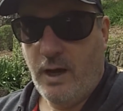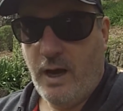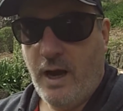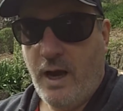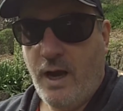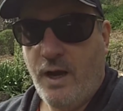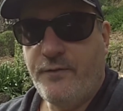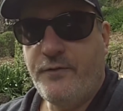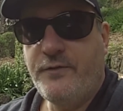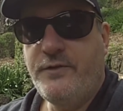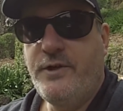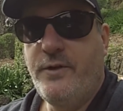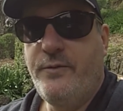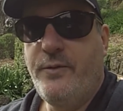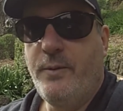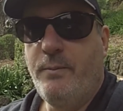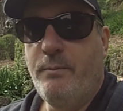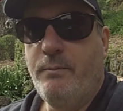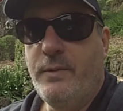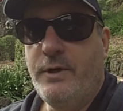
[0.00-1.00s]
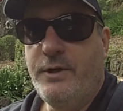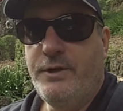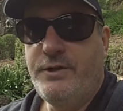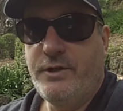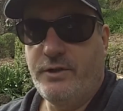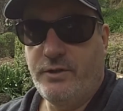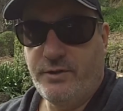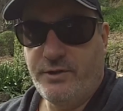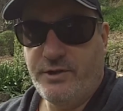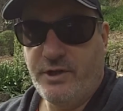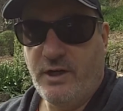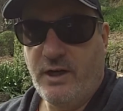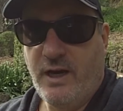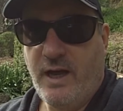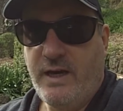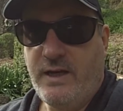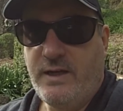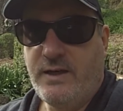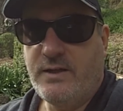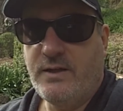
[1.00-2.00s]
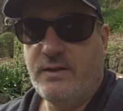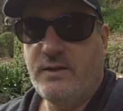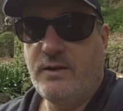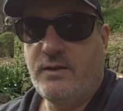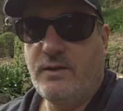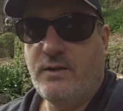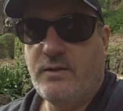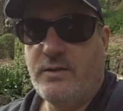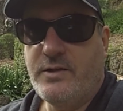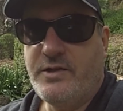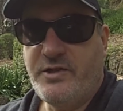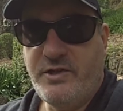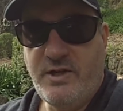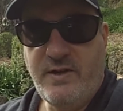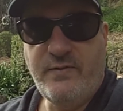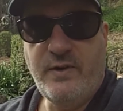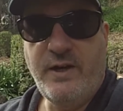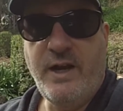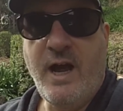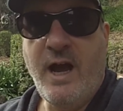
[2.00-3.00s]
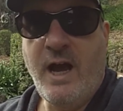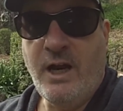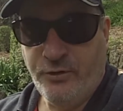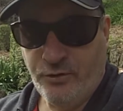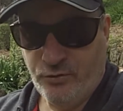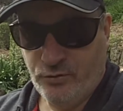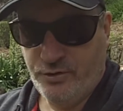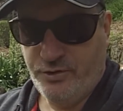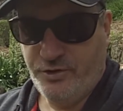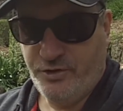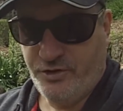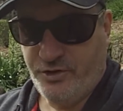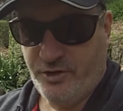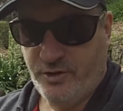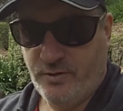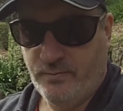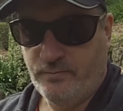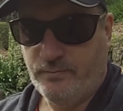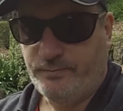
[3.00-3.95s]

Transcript: after the mid to late 700s.